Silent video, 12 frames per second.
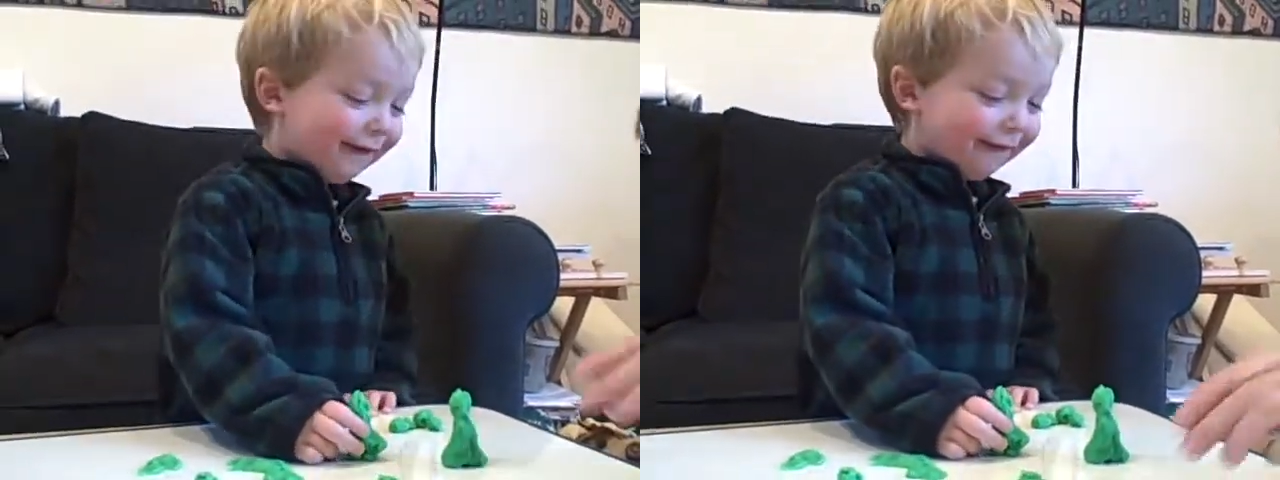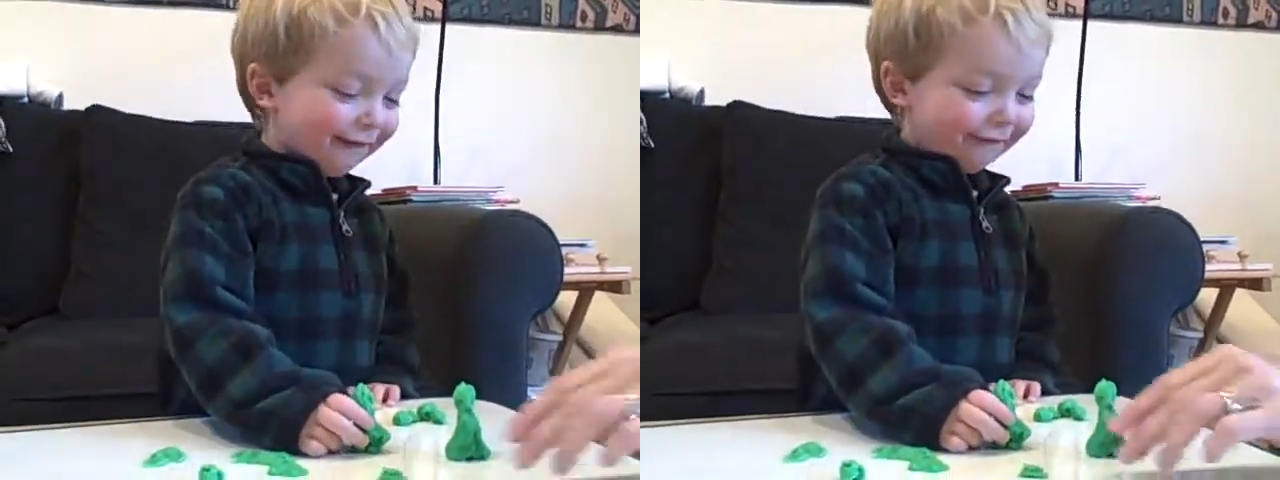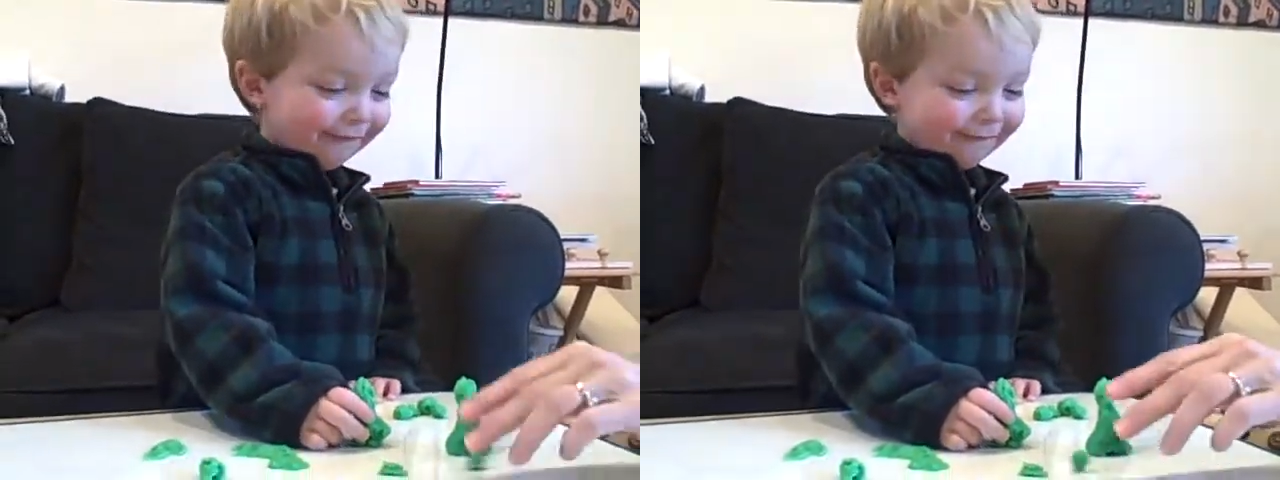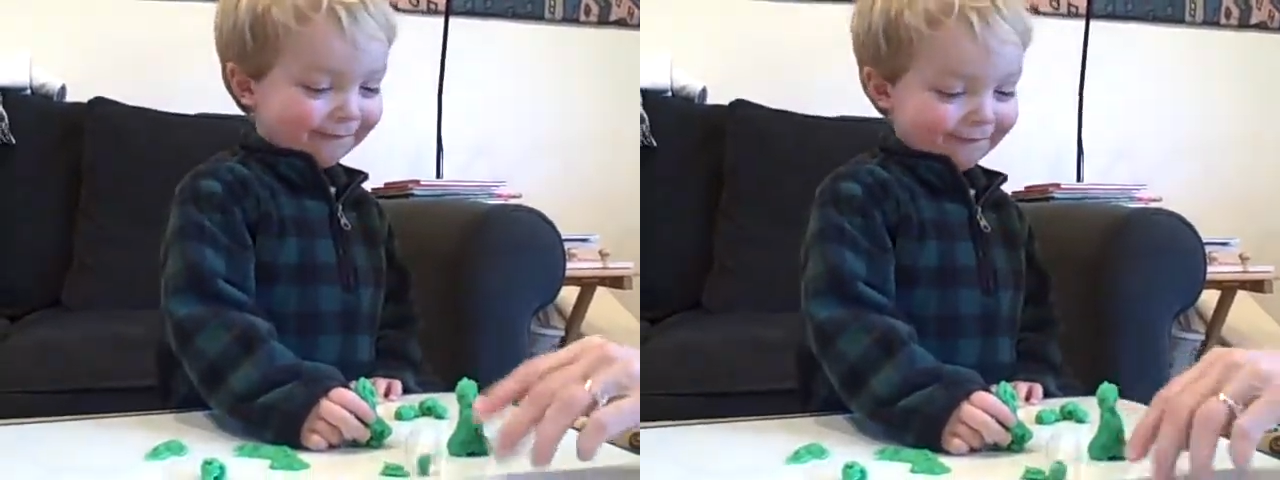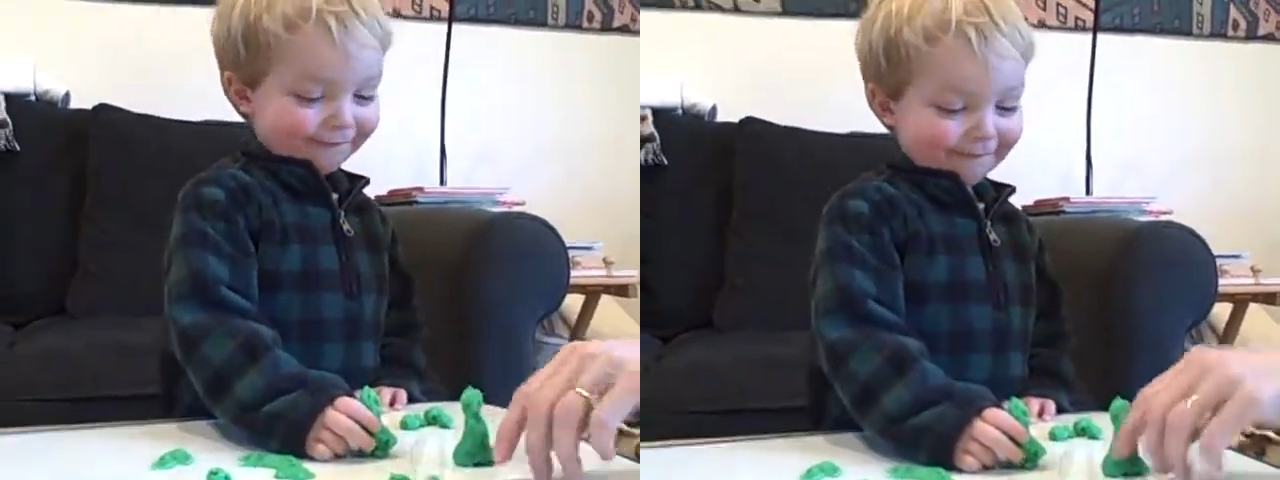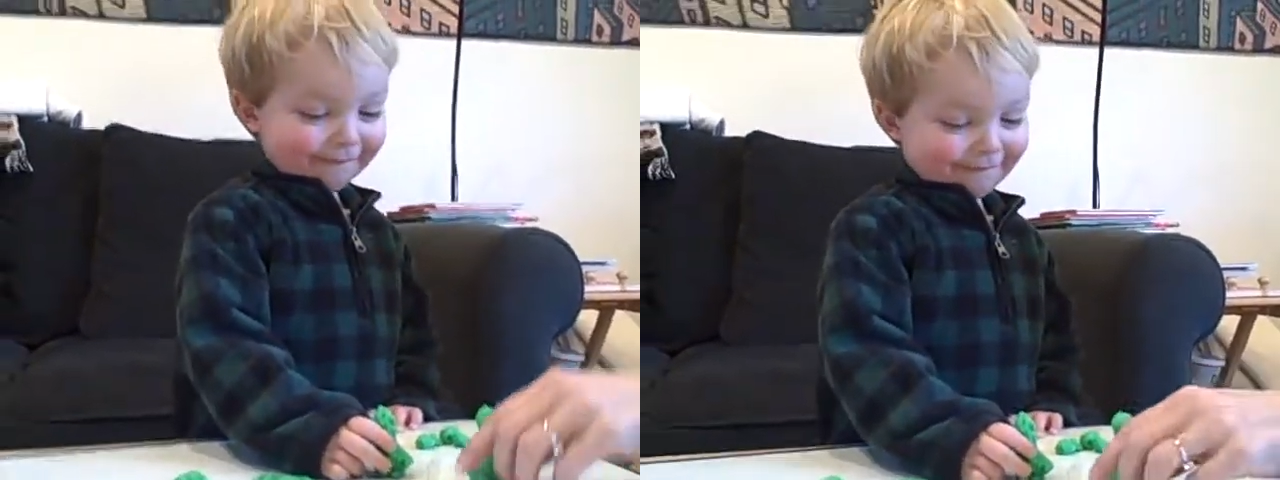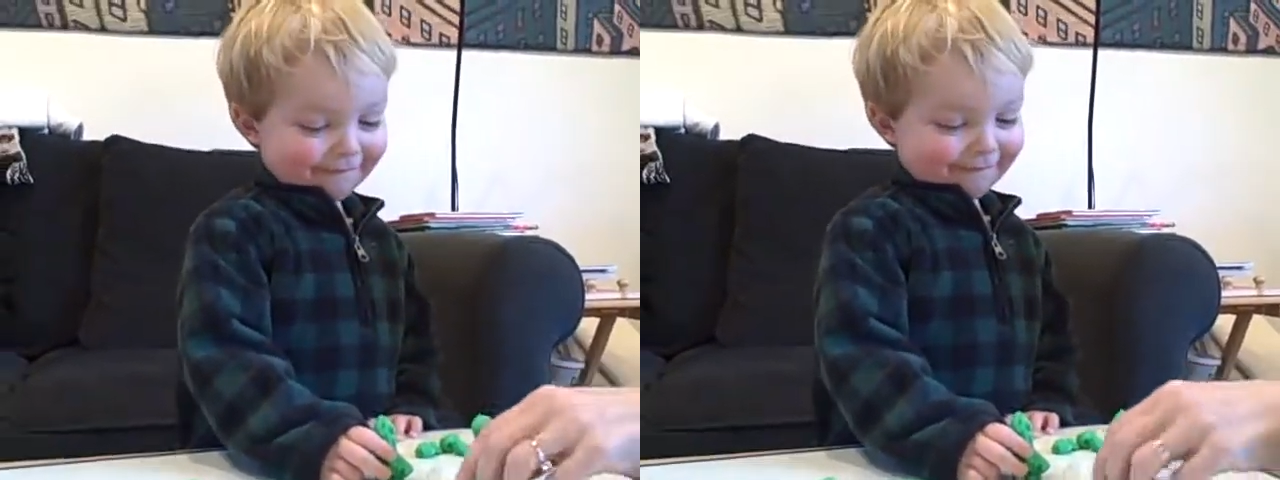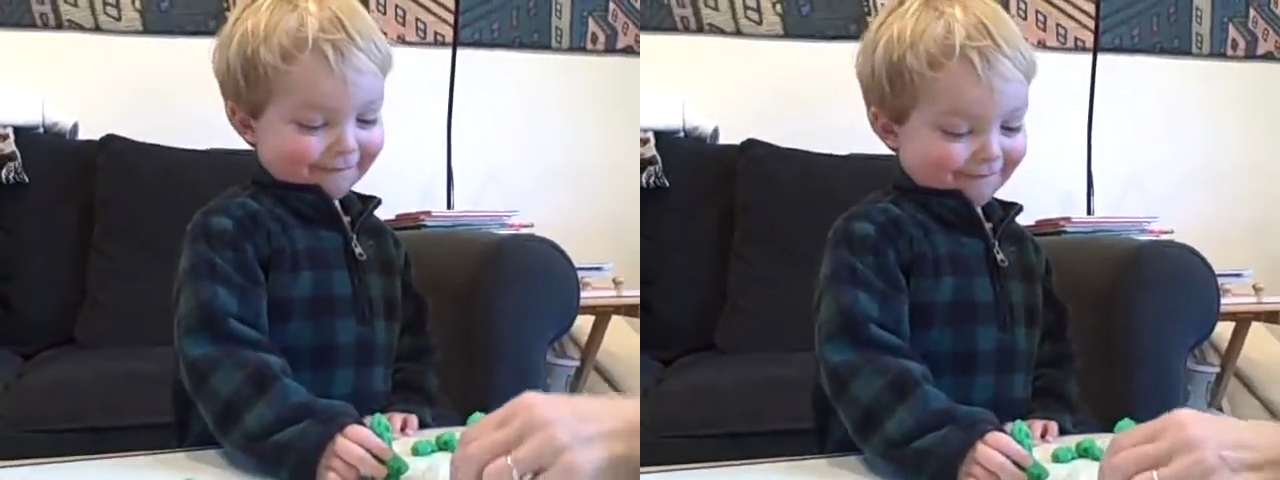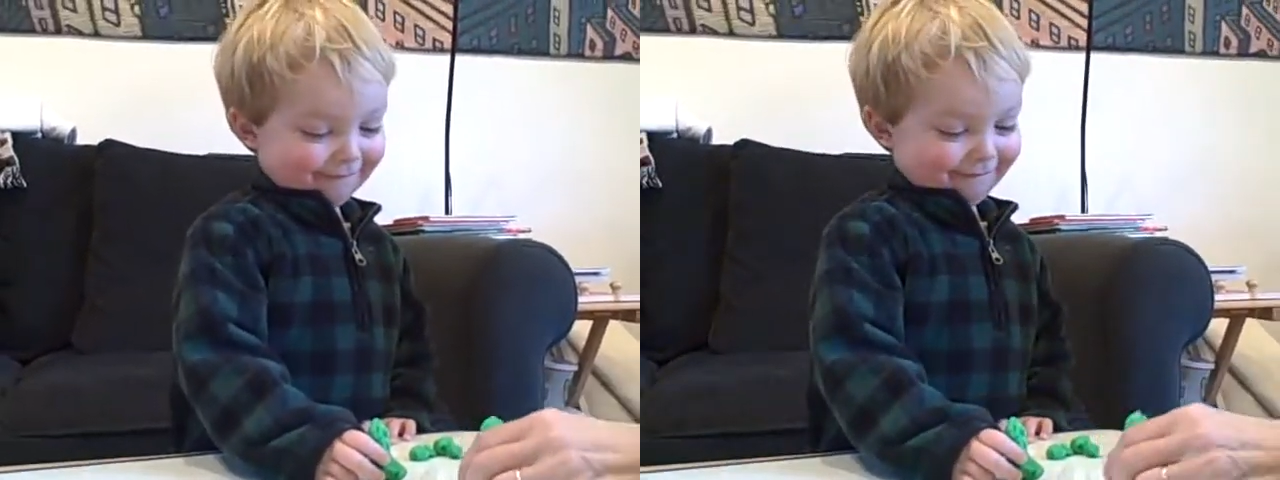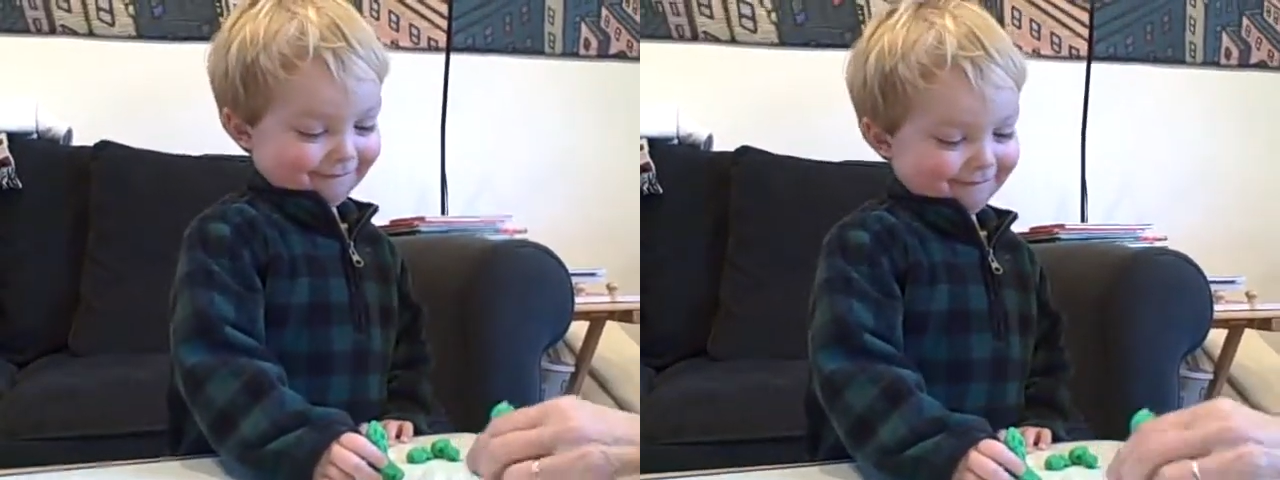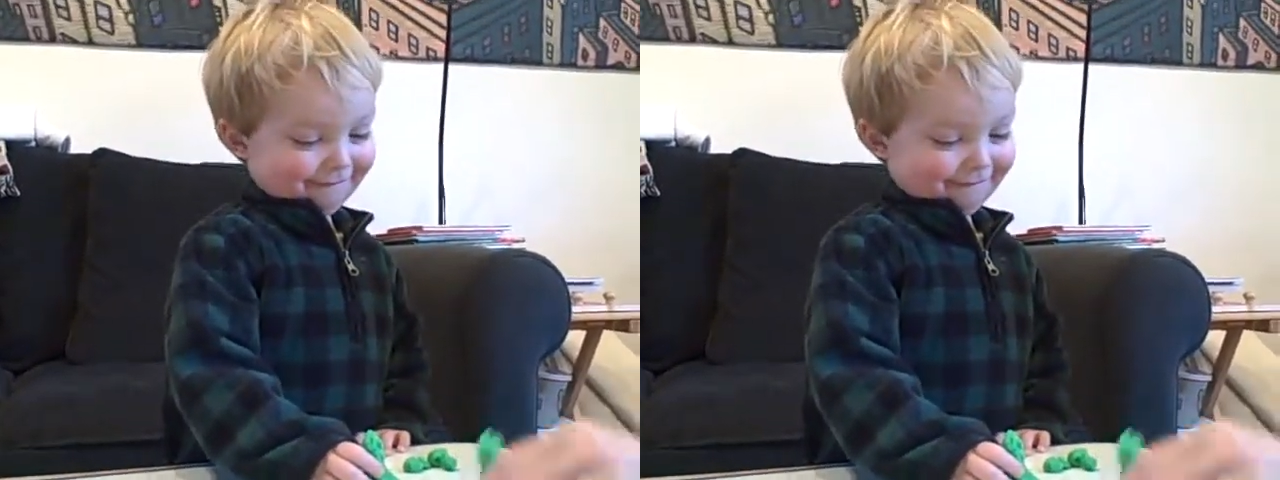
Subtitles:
That didn't go on the floor, did it?